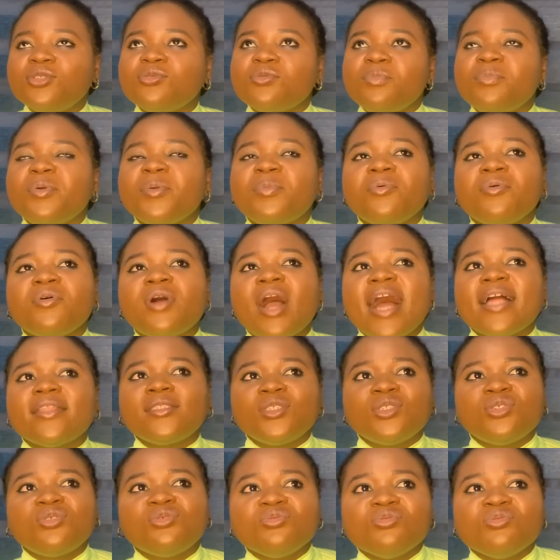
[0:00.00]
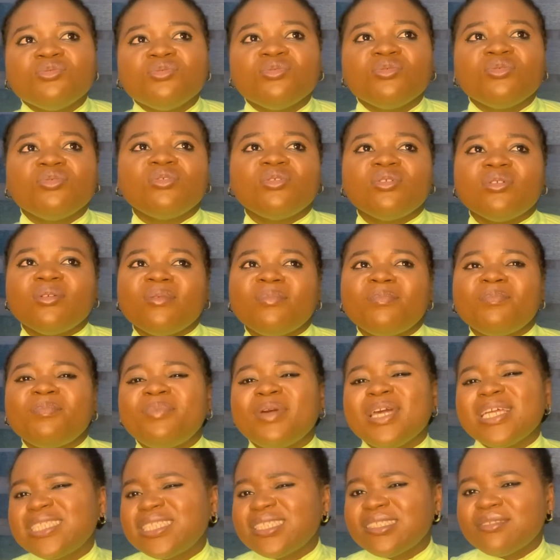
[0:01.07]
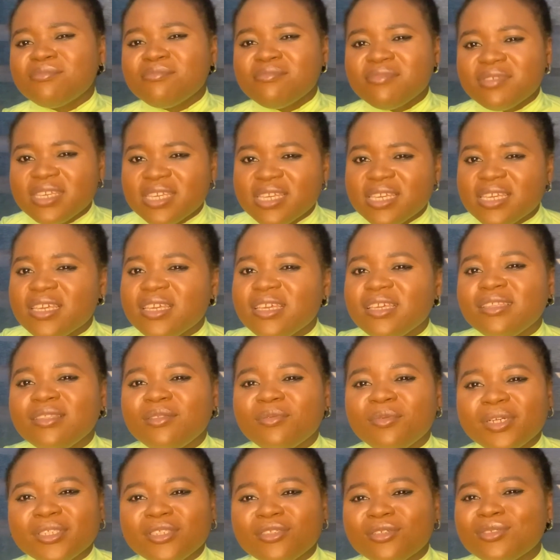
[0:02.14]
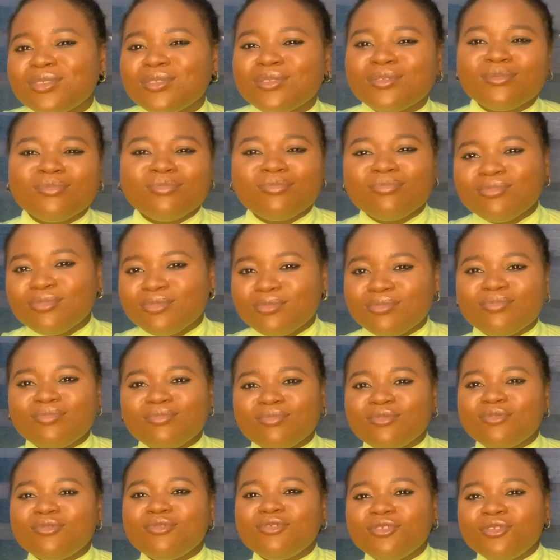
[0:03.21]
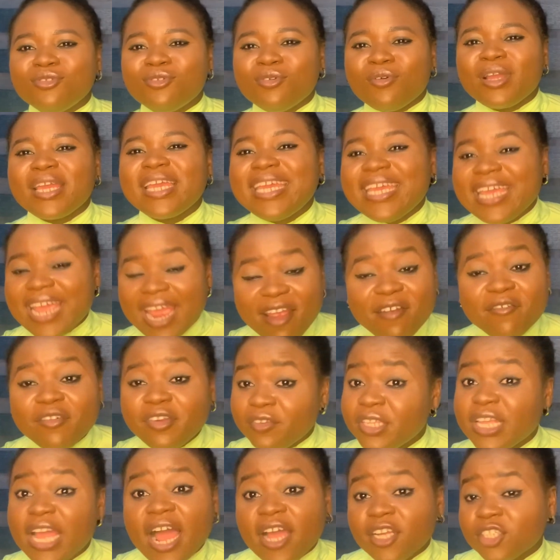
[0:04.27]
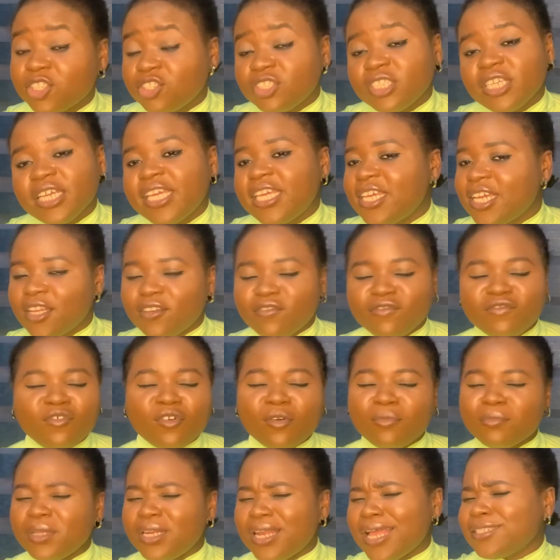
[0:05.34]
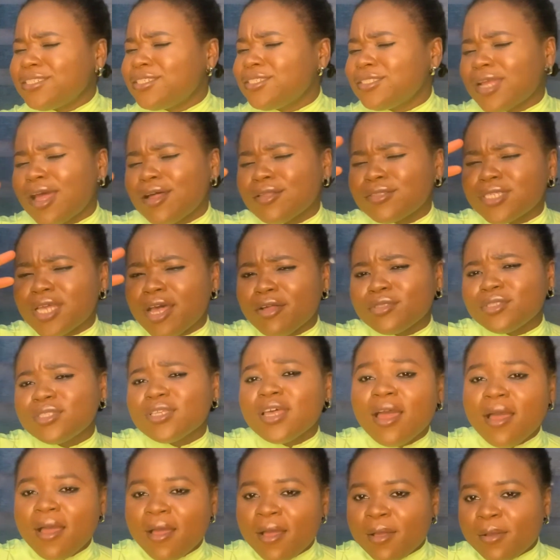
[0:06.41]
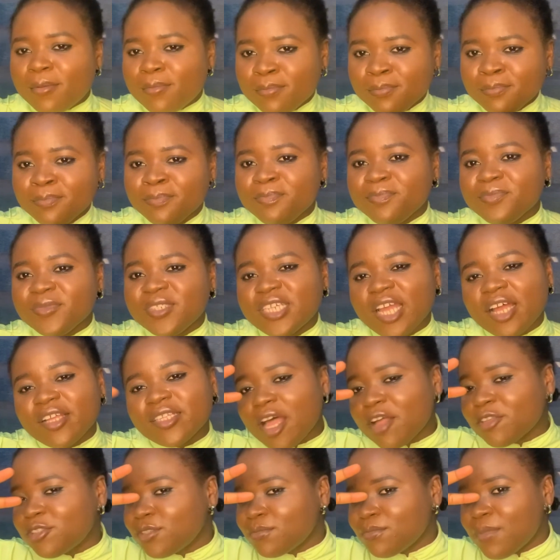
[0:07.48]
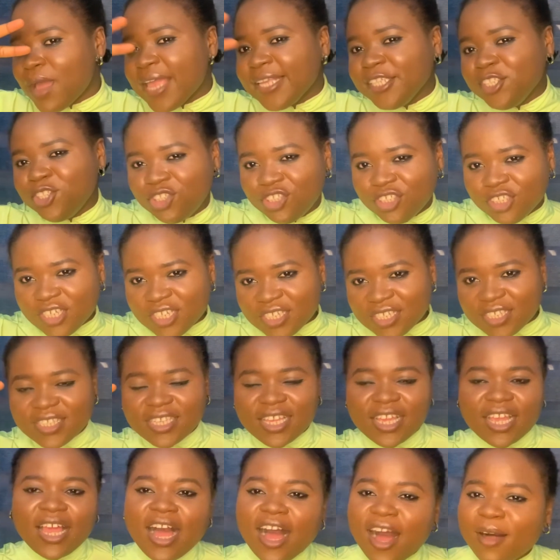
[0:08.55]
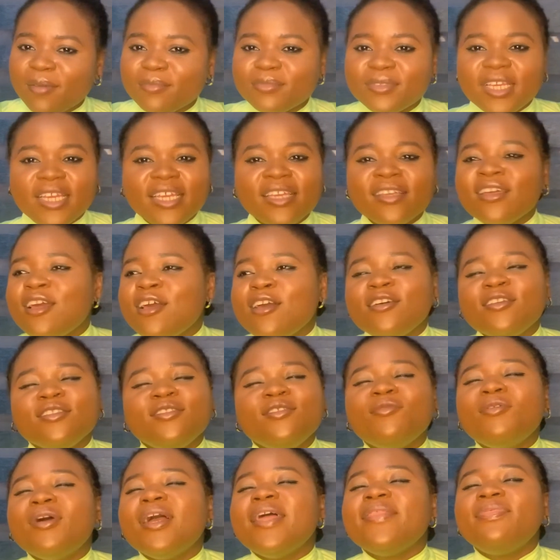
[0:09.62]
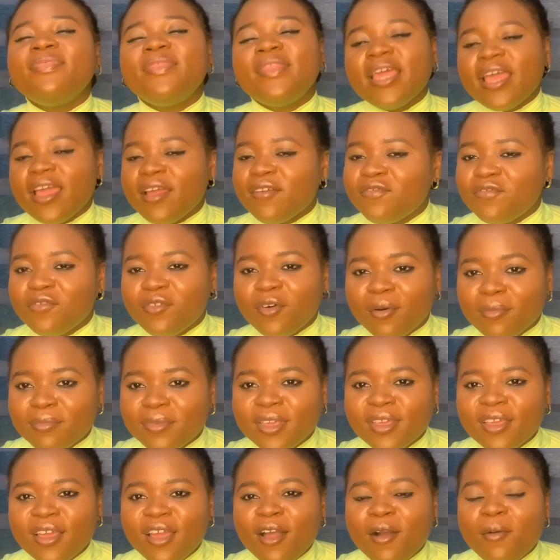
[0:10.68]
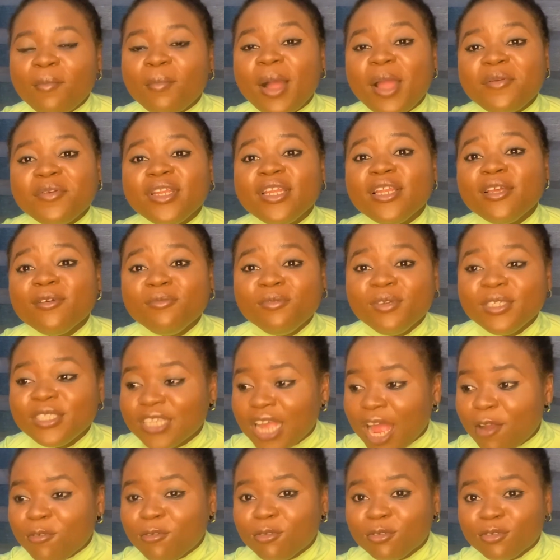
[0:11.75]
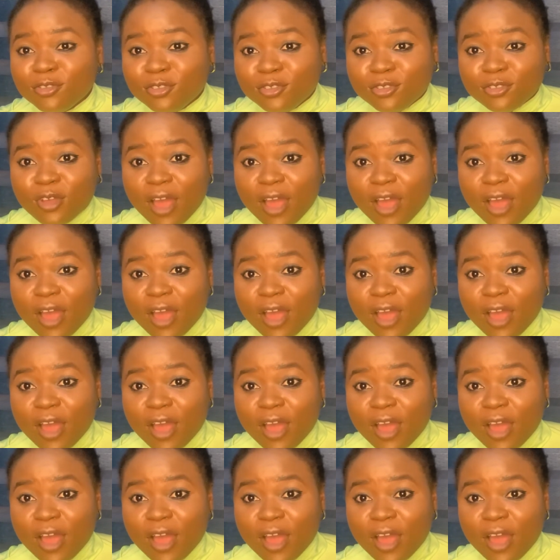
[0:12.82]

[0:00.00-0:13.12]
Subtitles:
people had to pet me, they were just, you know, caring. They actually cared for me. Like, shout out to my G's in camp. They were there for me, but I really wish I could.